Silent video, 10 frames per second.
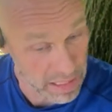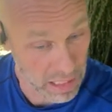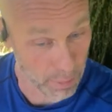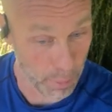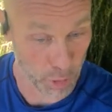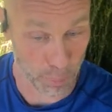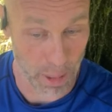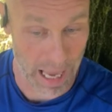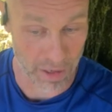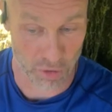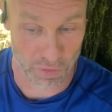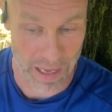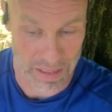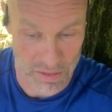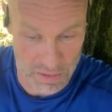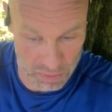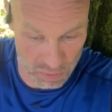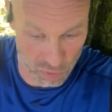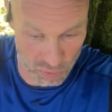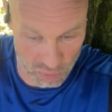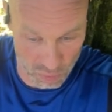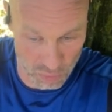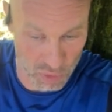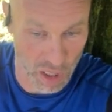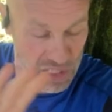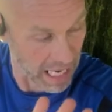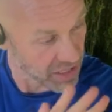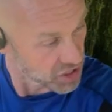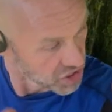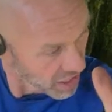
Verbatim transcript: to come up with a panel that attaches